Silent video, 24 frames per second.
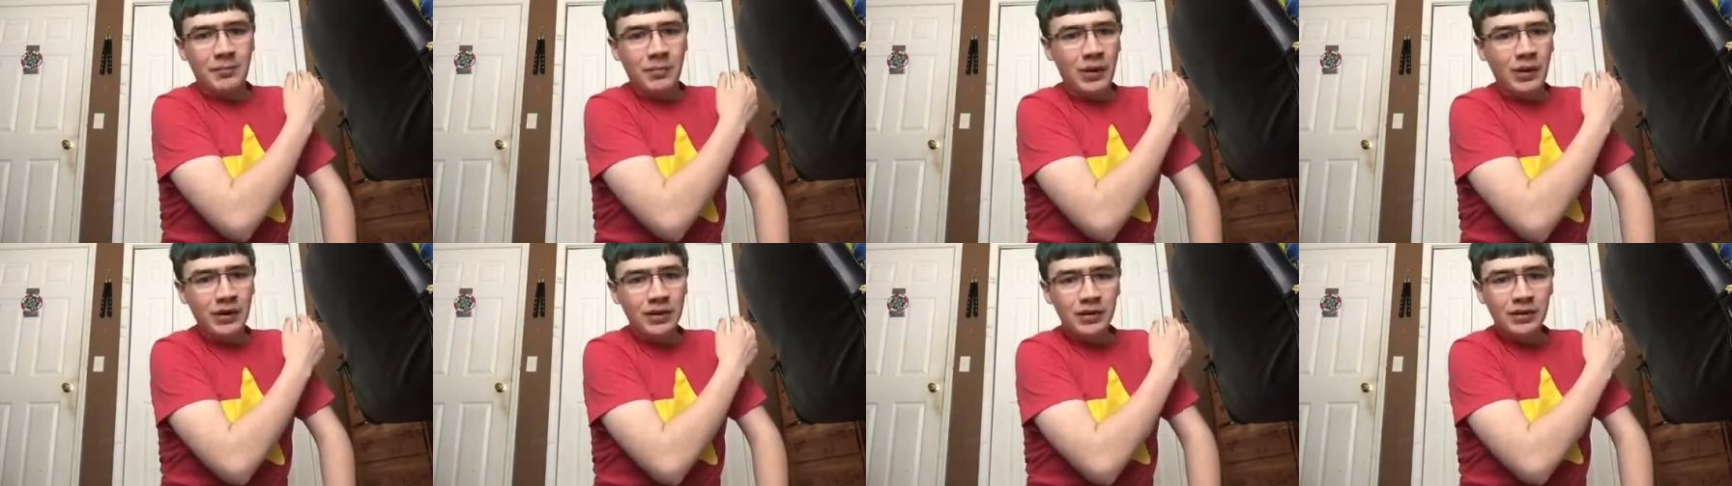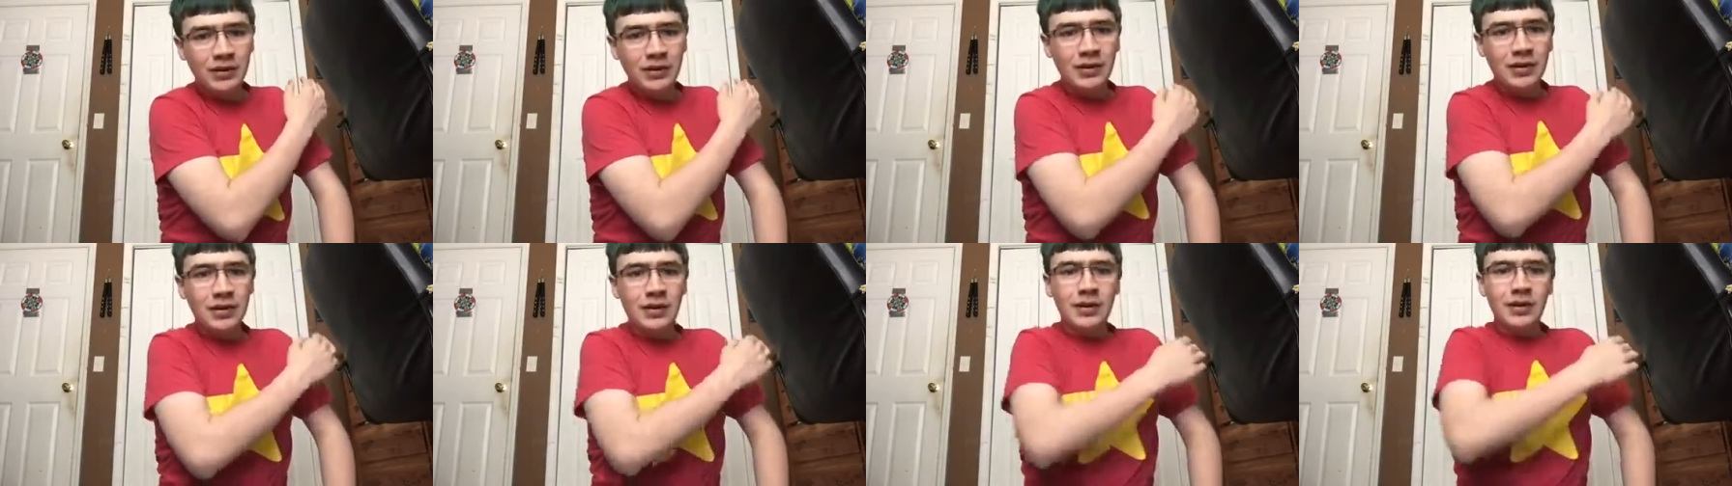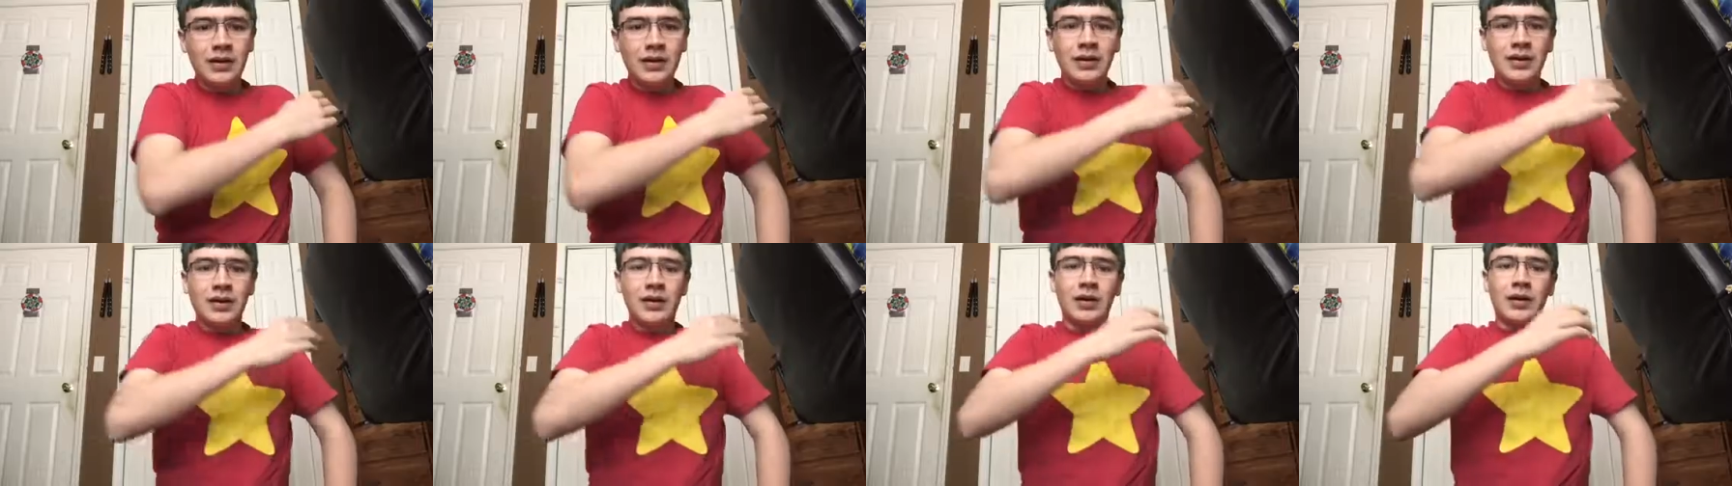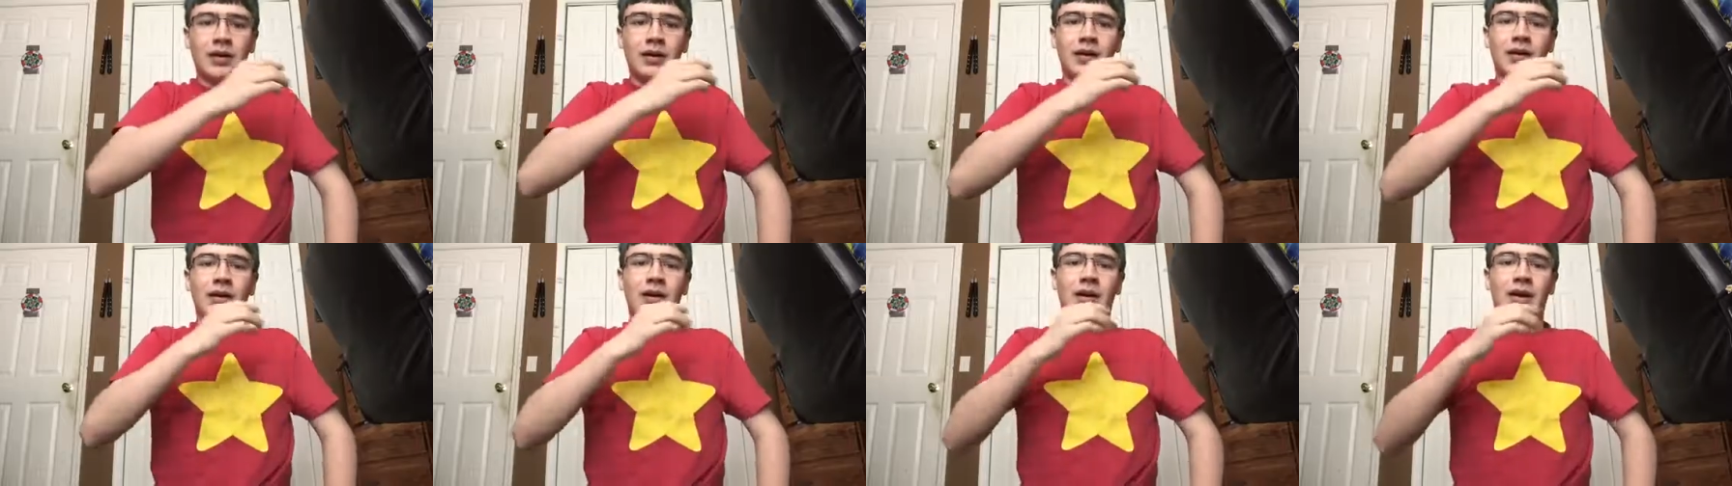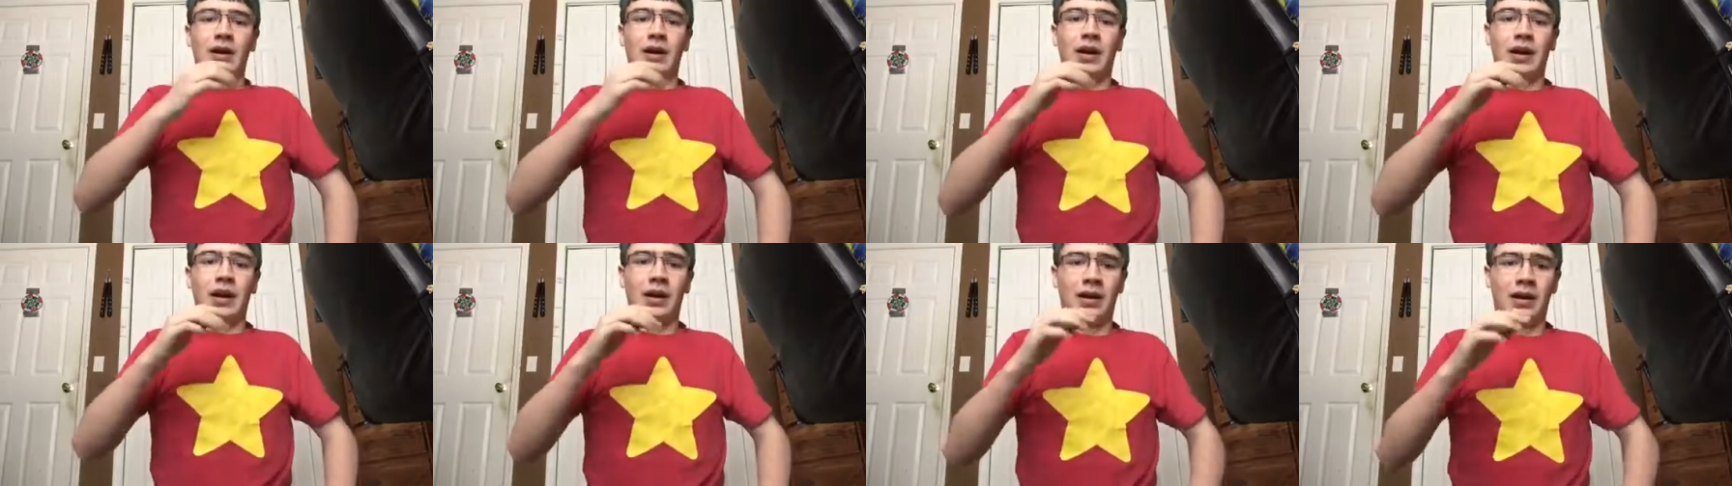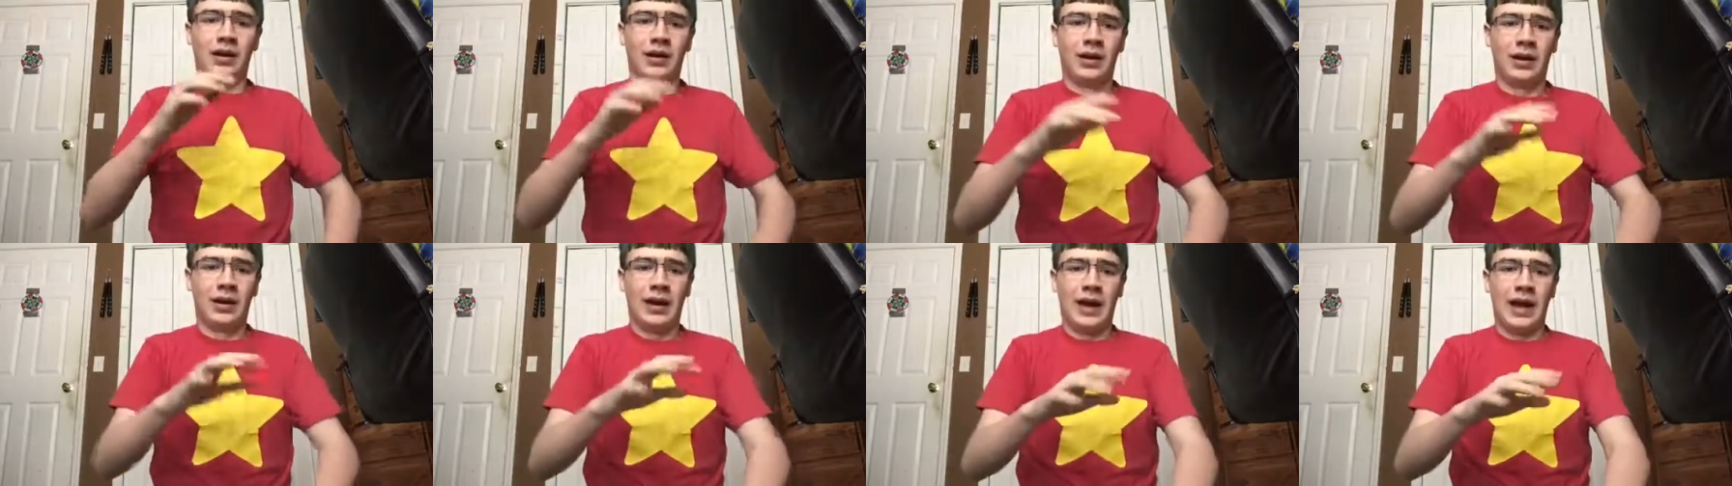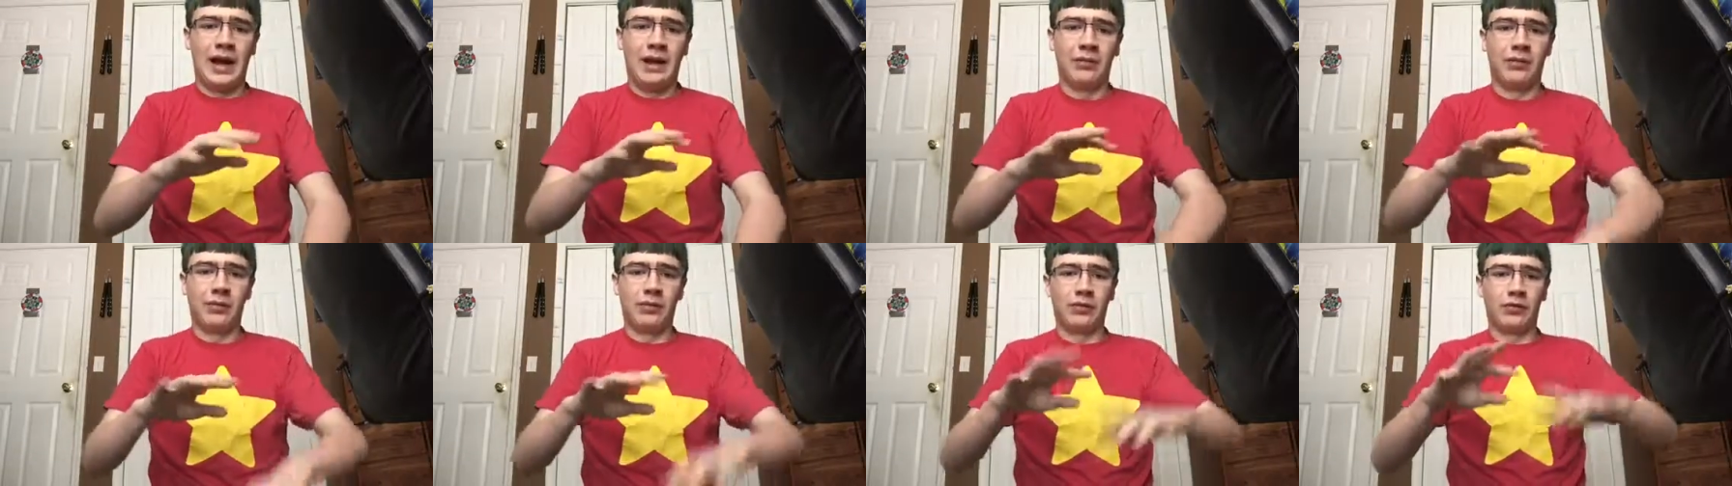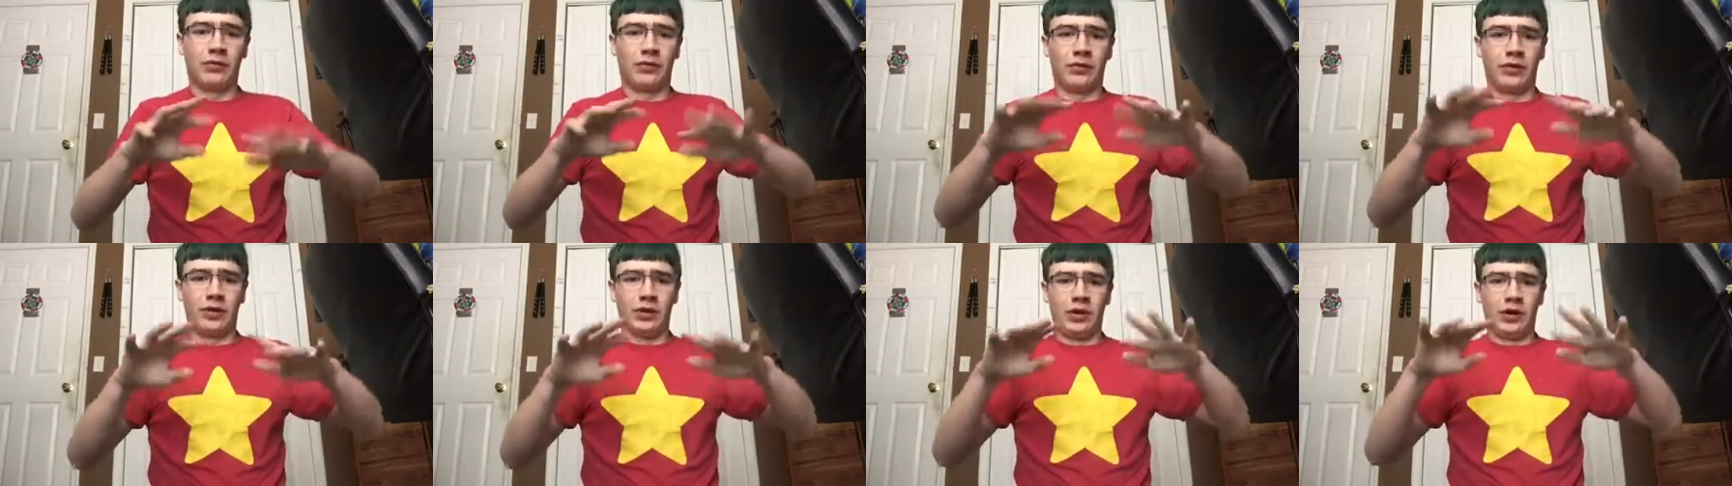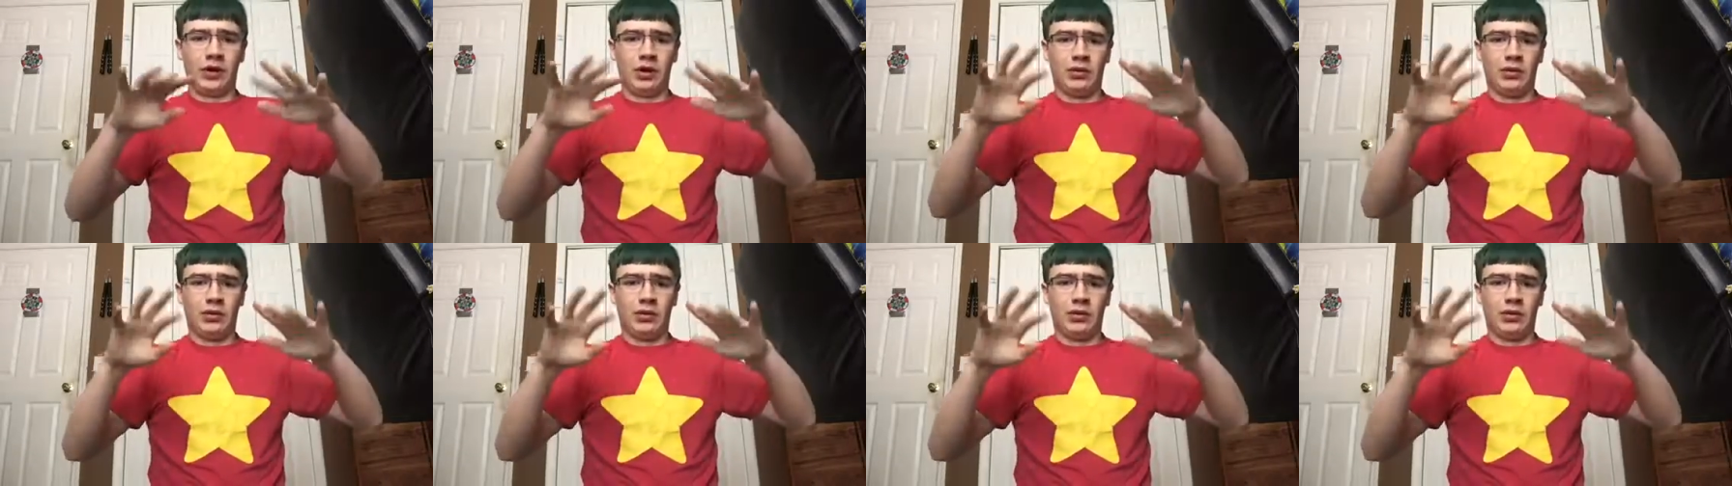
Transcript: button. And I will see you